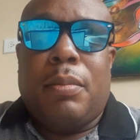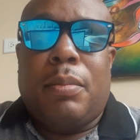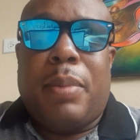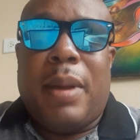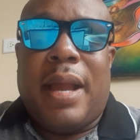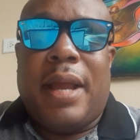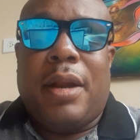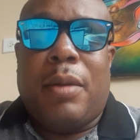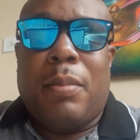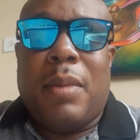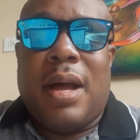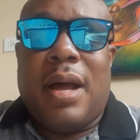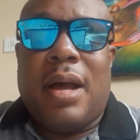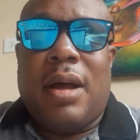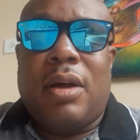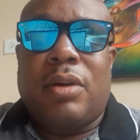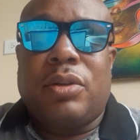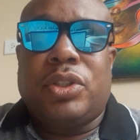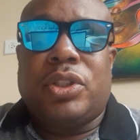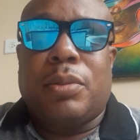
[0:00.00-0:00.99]

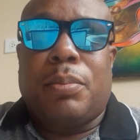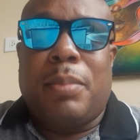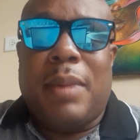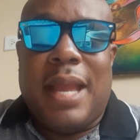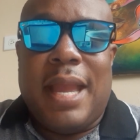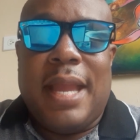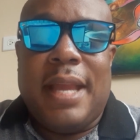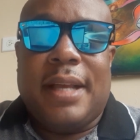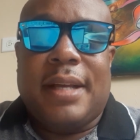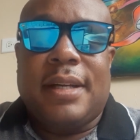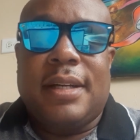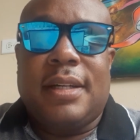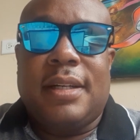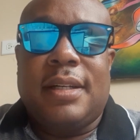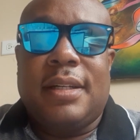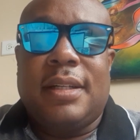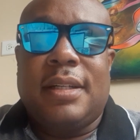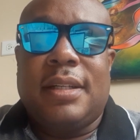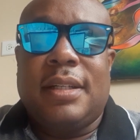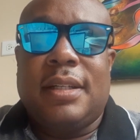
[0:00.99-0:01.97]
Panama,
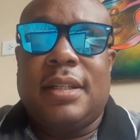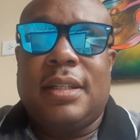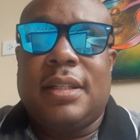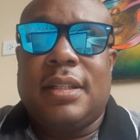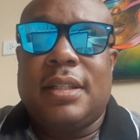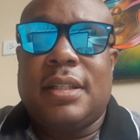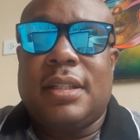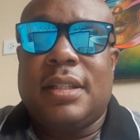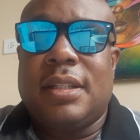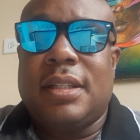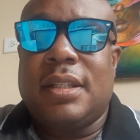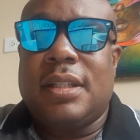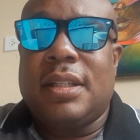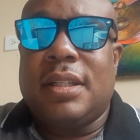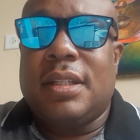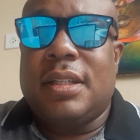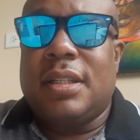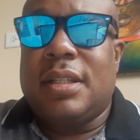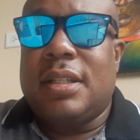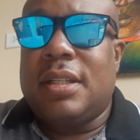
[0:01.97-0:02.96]
Jamaica.
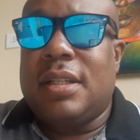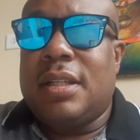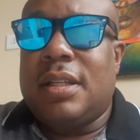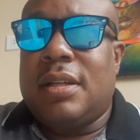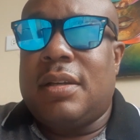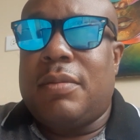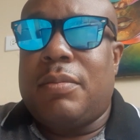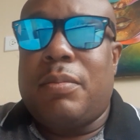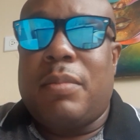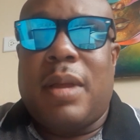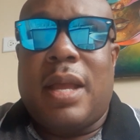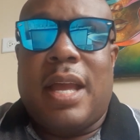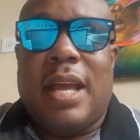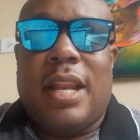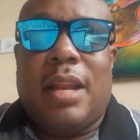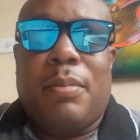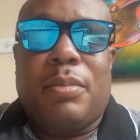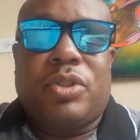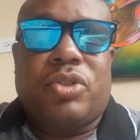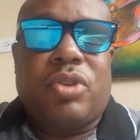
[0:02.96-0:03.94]

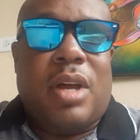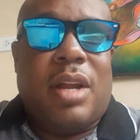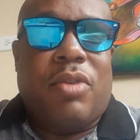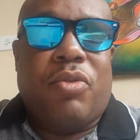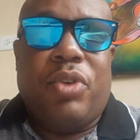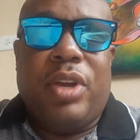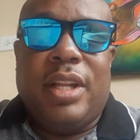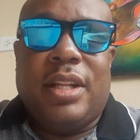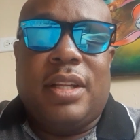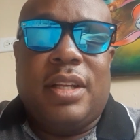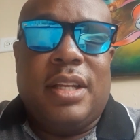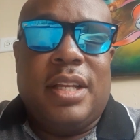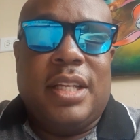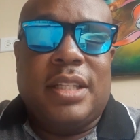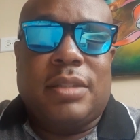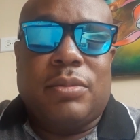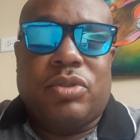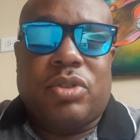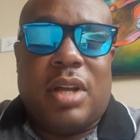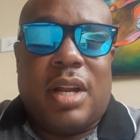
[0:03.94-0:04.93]
Man, I'm trying to read the
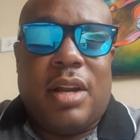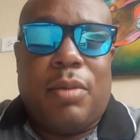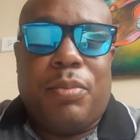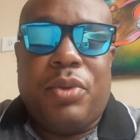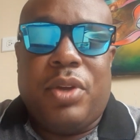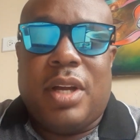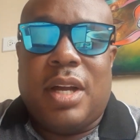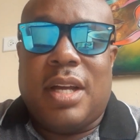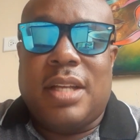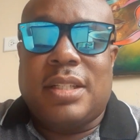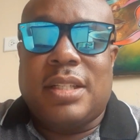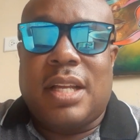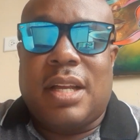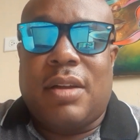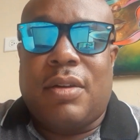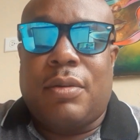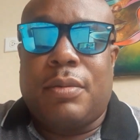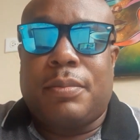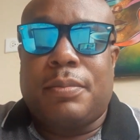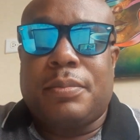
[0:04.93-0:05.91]
list. I'm trying to help you guys
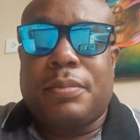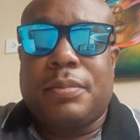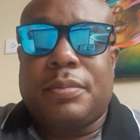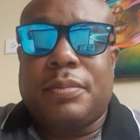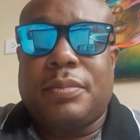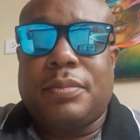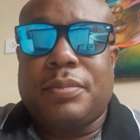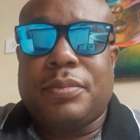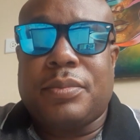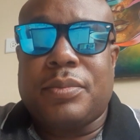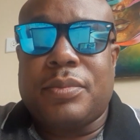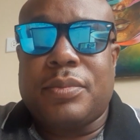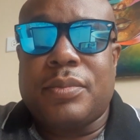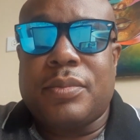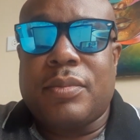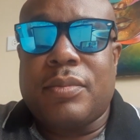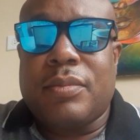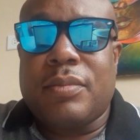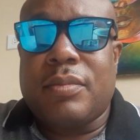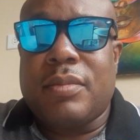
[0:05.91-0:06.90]
out.
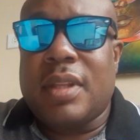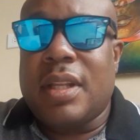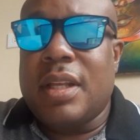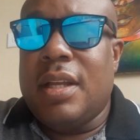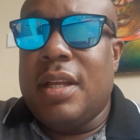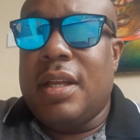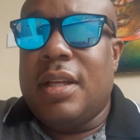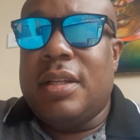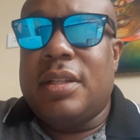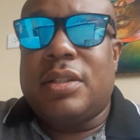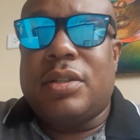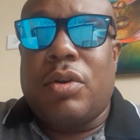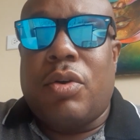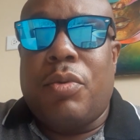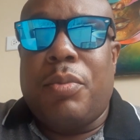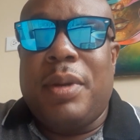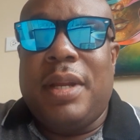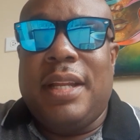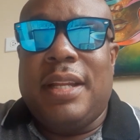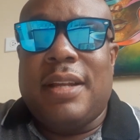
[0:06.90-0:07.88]

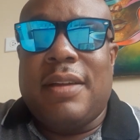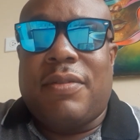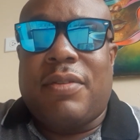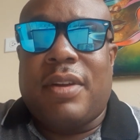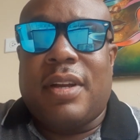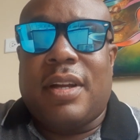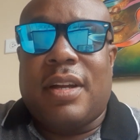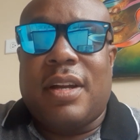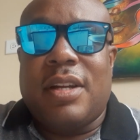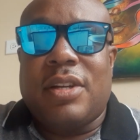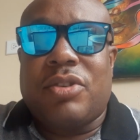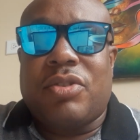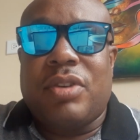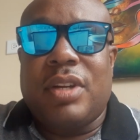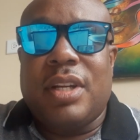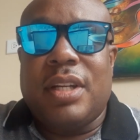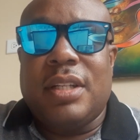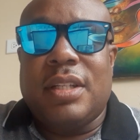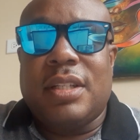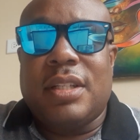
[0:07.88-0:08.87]
So many different
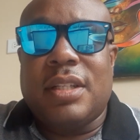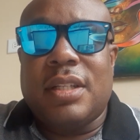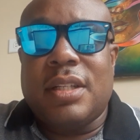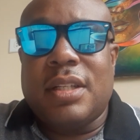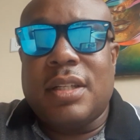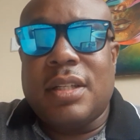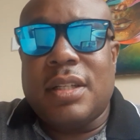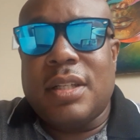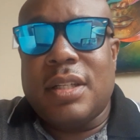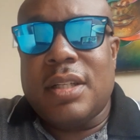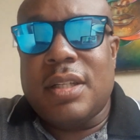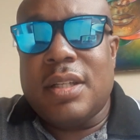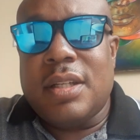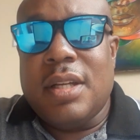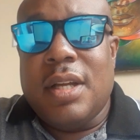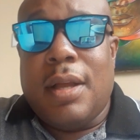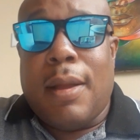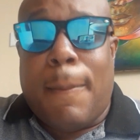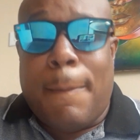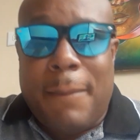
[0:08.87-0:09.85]
countries.
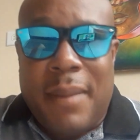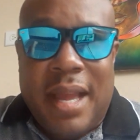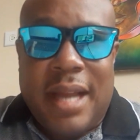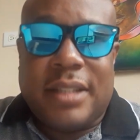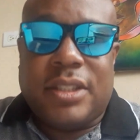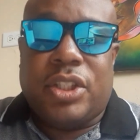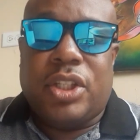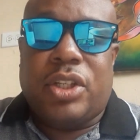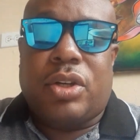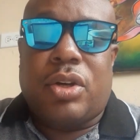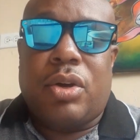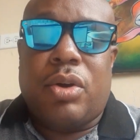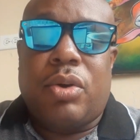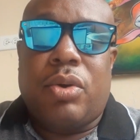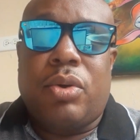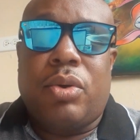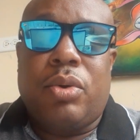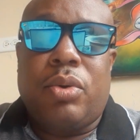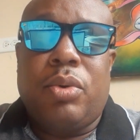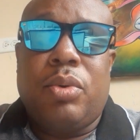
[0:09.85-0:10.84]

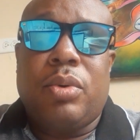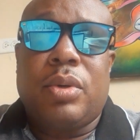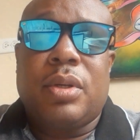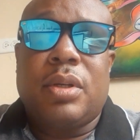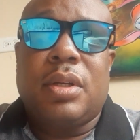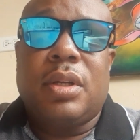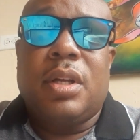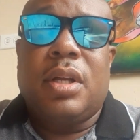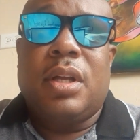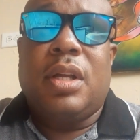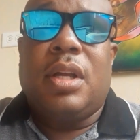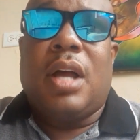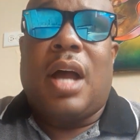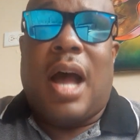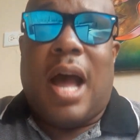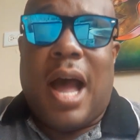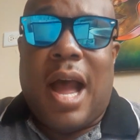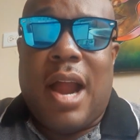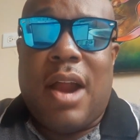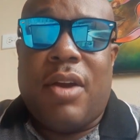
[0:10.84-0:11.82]
Mexico,
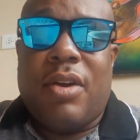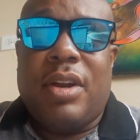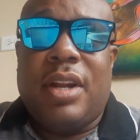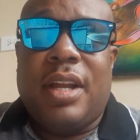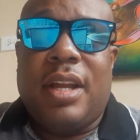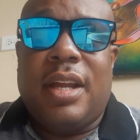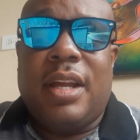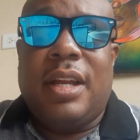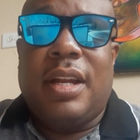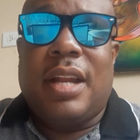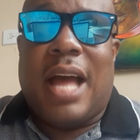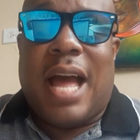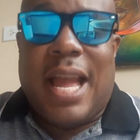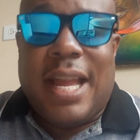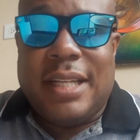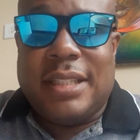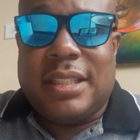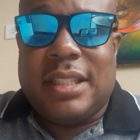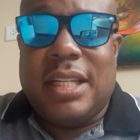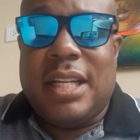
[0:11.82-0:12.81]
Ireland,
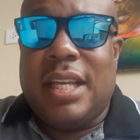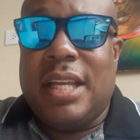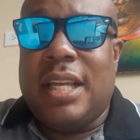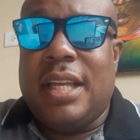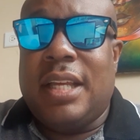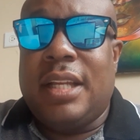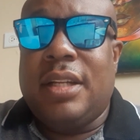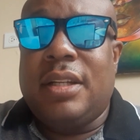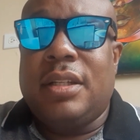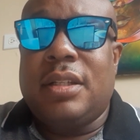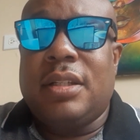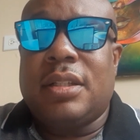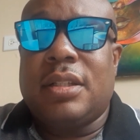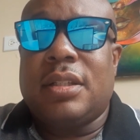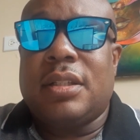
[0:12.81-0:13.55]
Iceland,